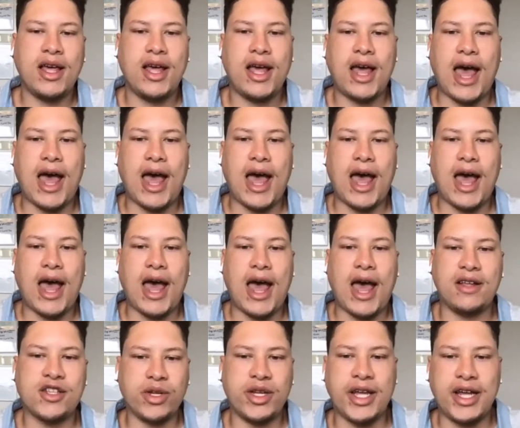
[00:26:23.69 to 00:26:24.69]
So
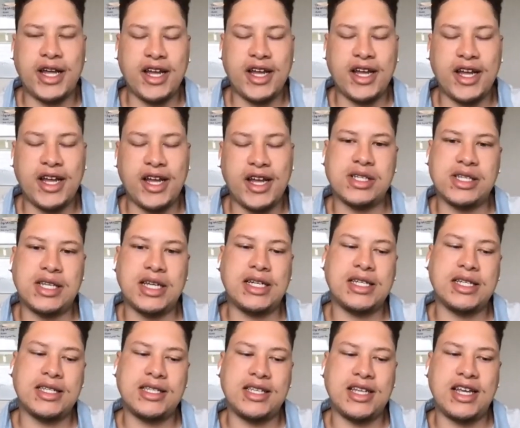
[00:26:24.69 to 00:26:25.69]
I think that's
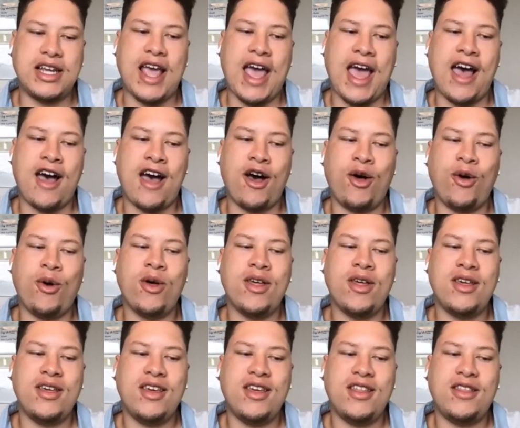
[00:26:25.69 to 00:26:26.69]
really interesting to see
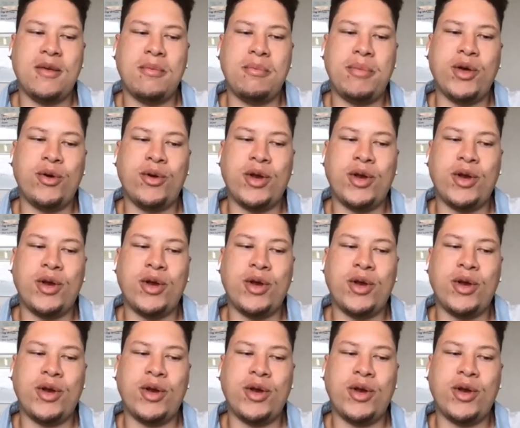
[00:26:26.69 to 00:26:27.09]
how